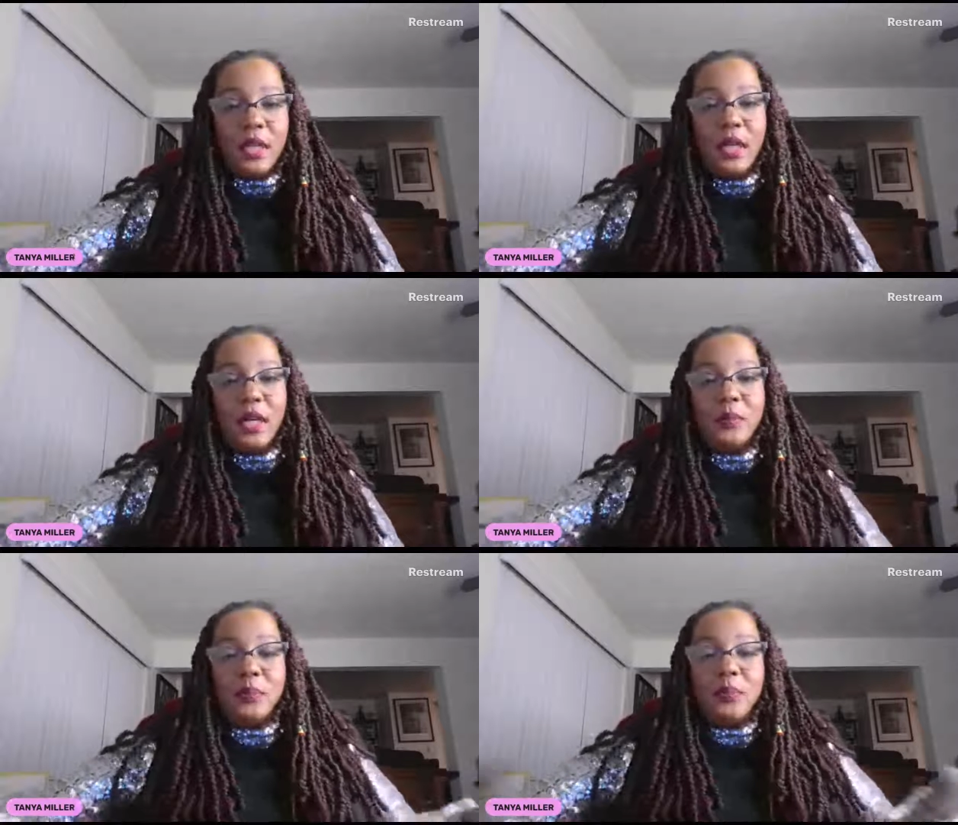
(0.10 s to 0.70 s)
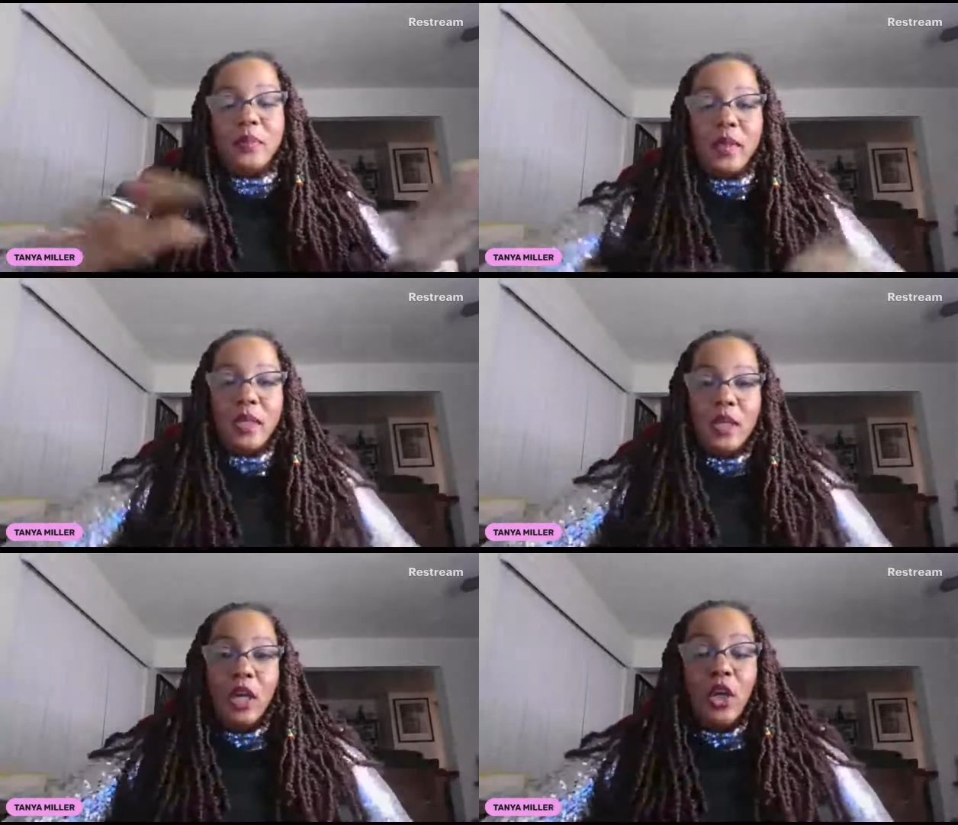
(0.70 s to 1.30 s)

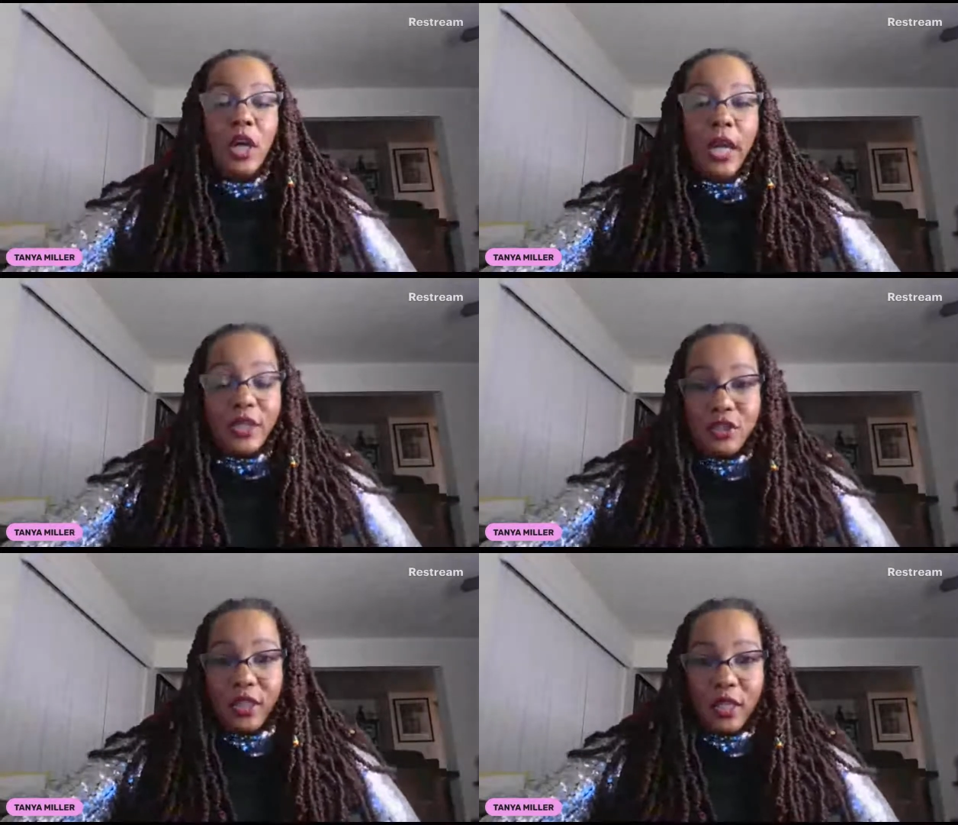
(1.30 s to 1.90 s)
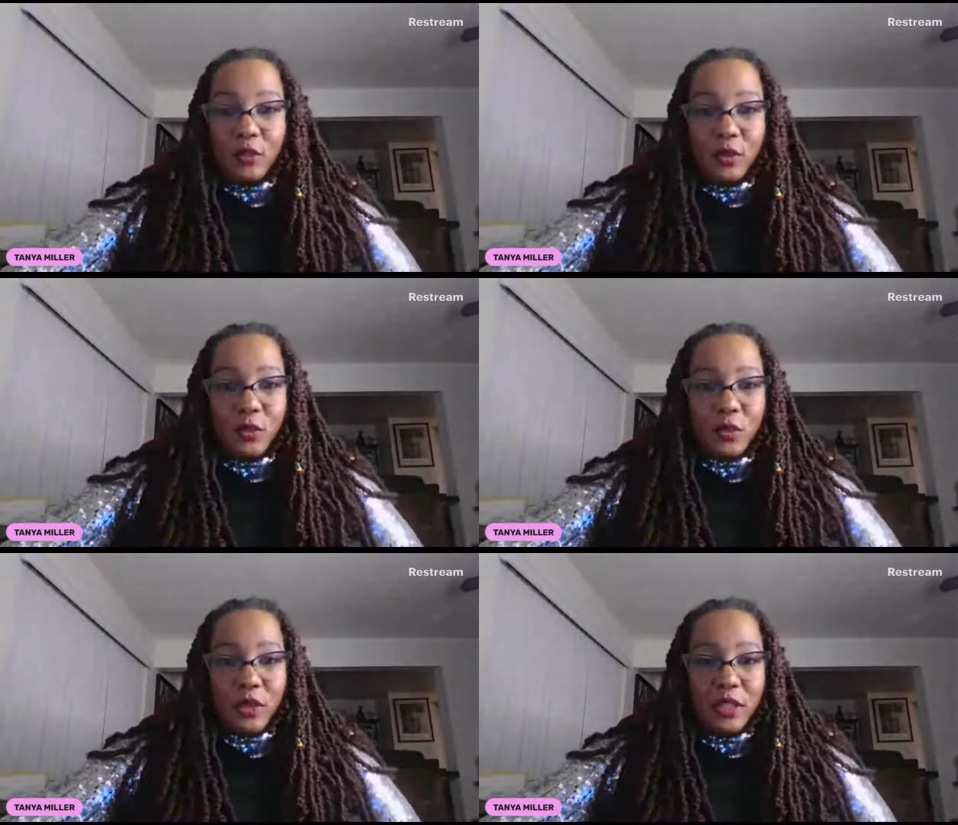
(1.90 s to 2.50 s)
Hashtag
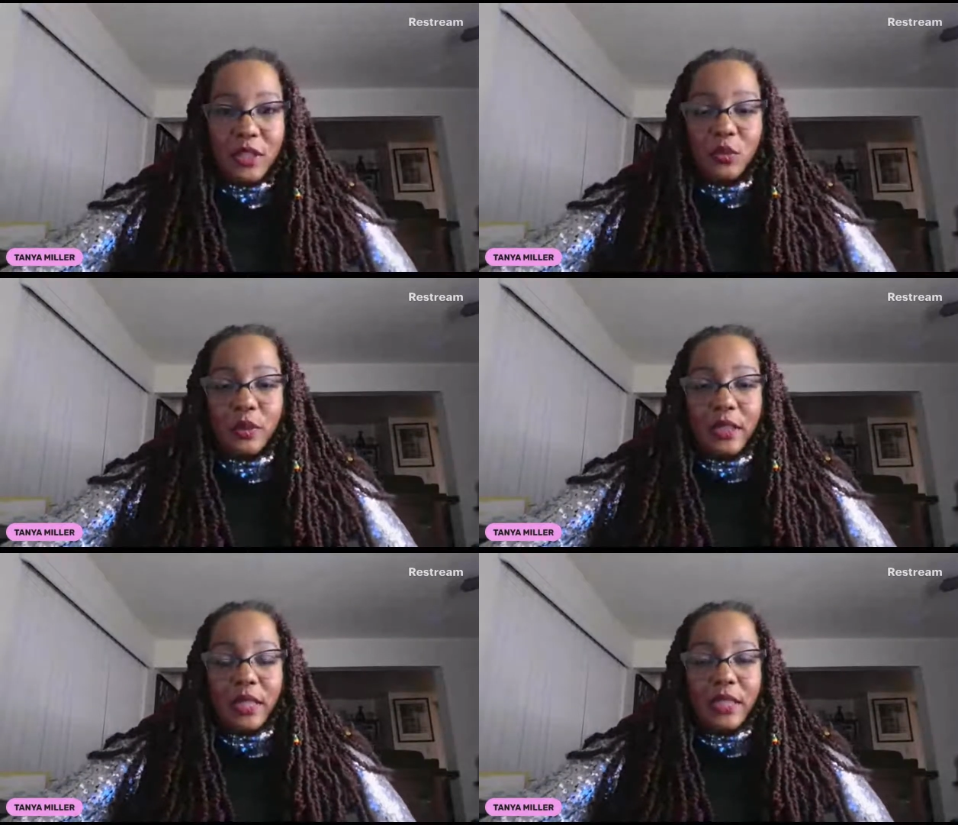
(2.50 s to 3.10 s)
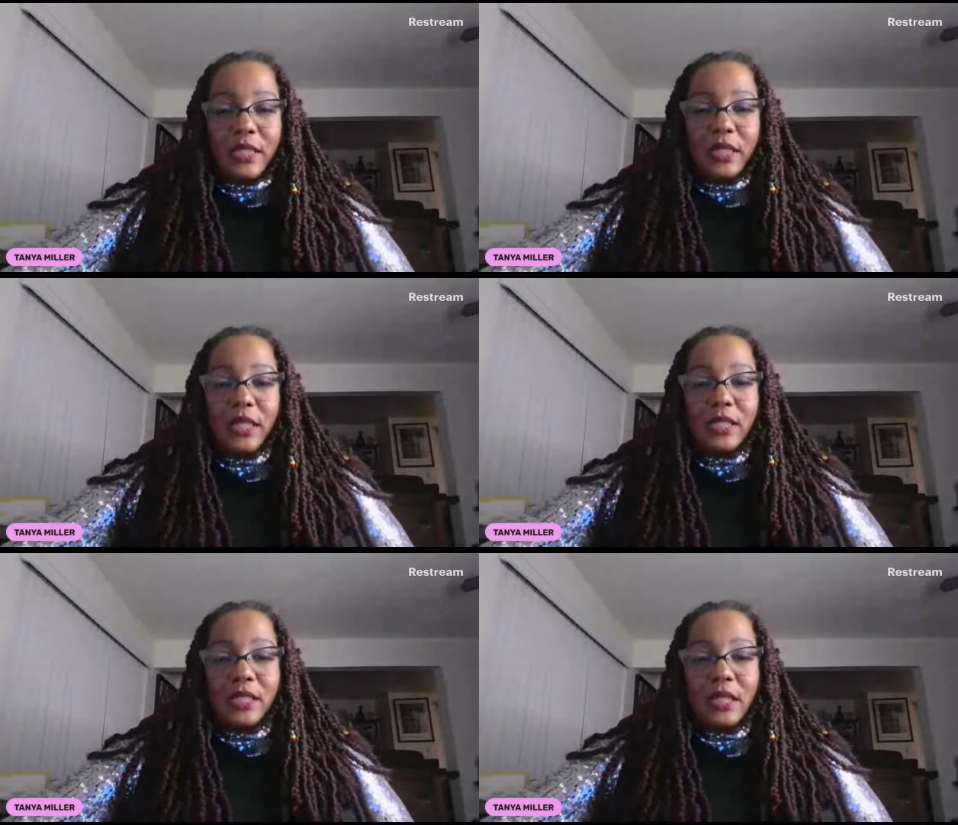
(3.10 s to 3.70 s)
we read 28
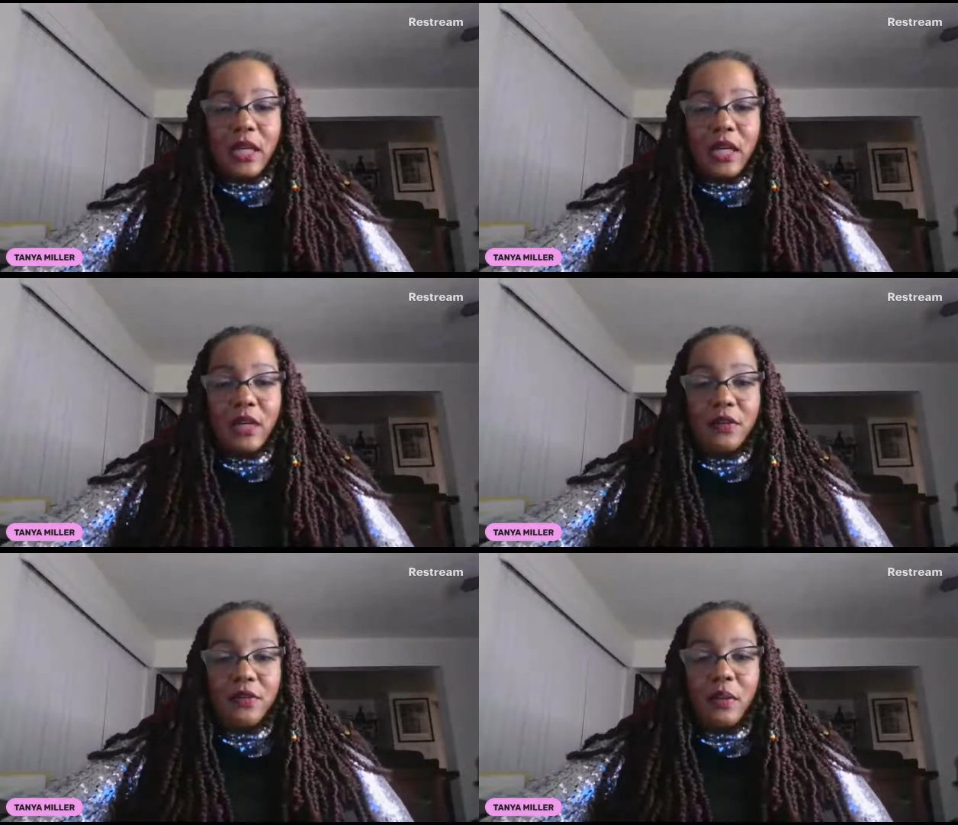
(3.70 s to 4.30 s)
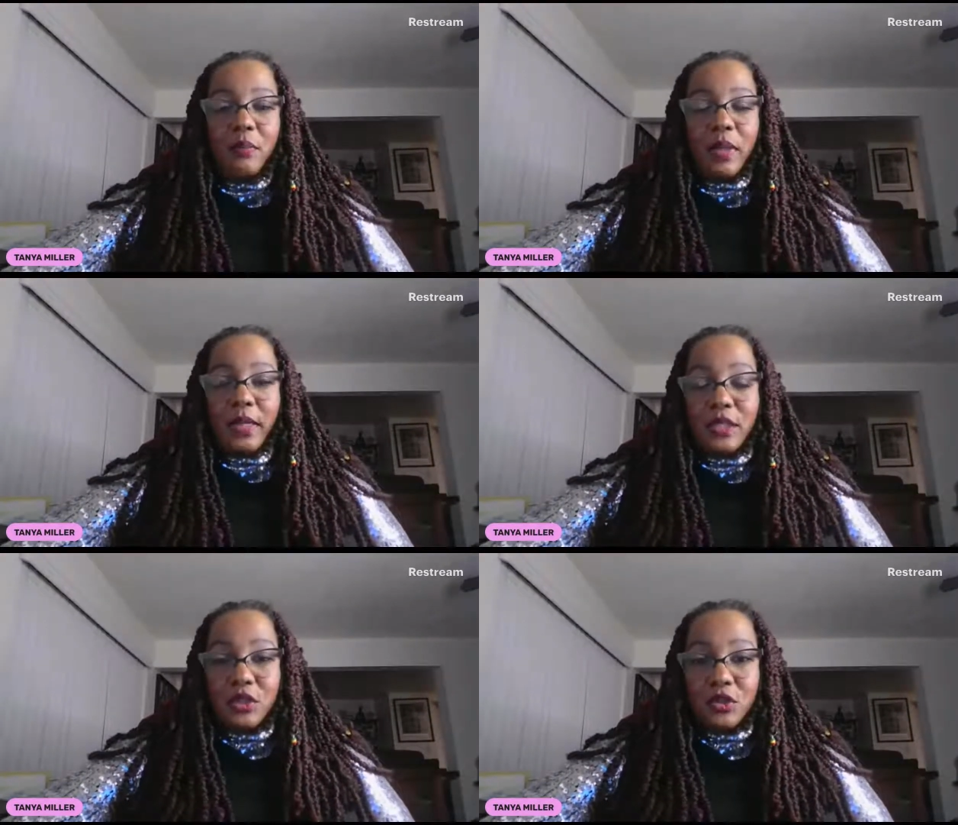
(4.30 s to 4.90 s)
days of
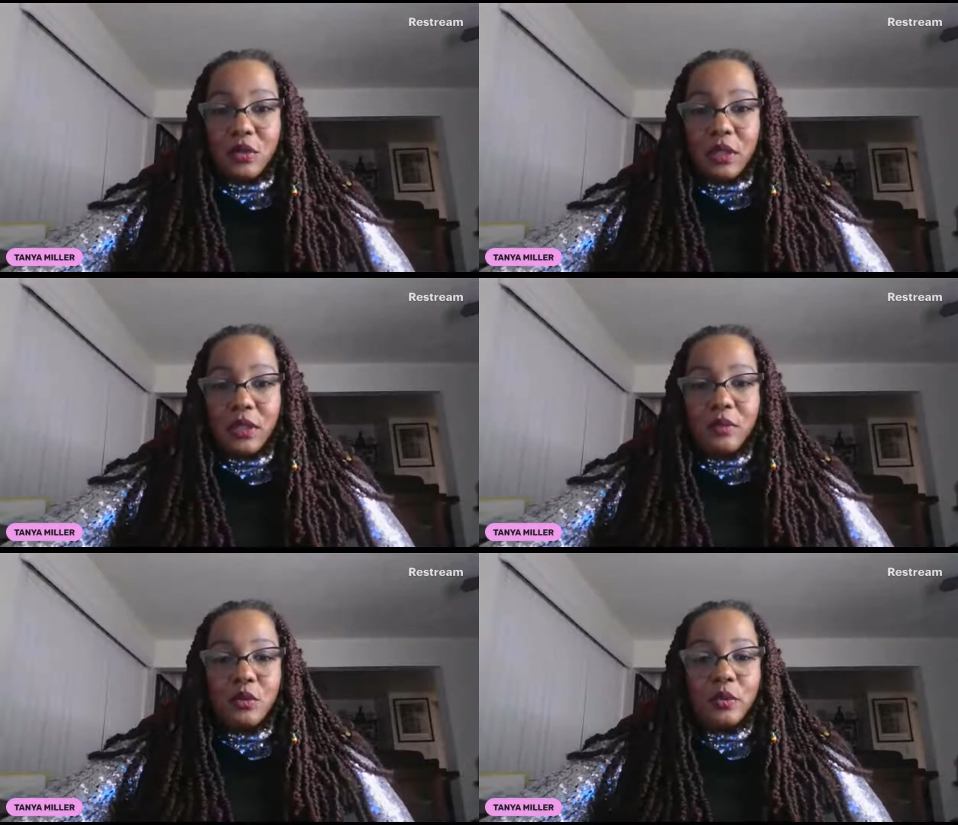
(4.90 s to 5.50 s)
Black History,